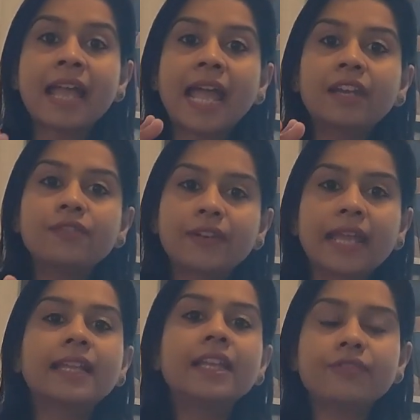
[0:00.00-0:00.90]
And
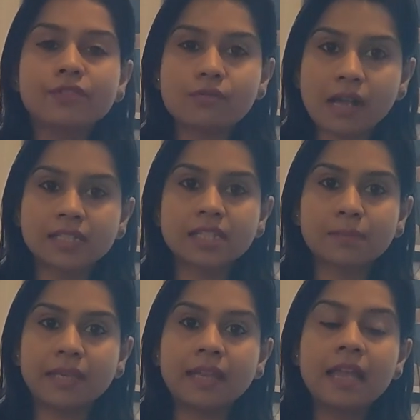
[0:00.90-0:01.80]
frankly, if you ask
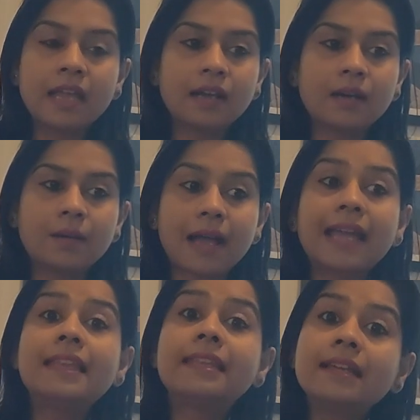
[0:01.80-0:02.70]
me,
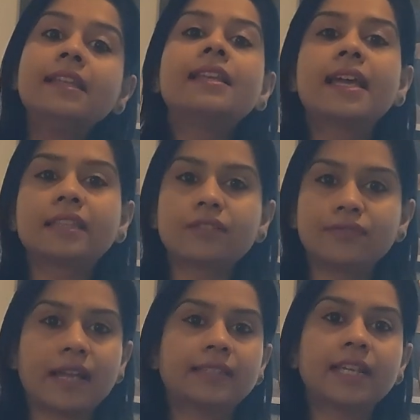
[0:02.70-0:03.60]
I really like the
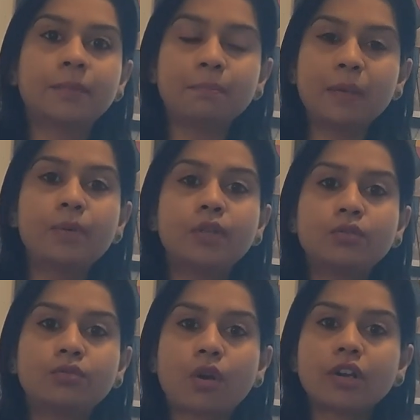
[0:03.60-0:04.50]
fact that people
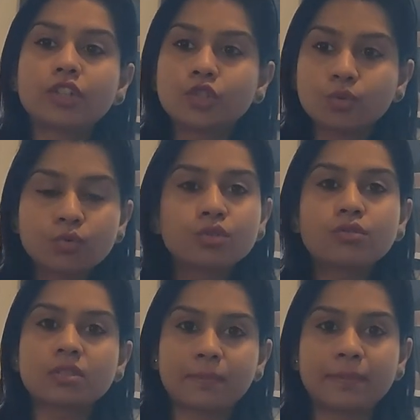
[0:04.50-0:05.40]
do not choose
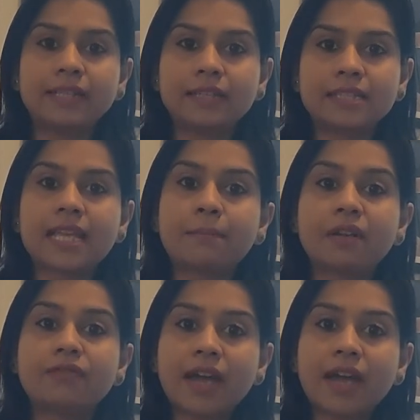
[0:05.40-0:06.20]
to submit their assignment.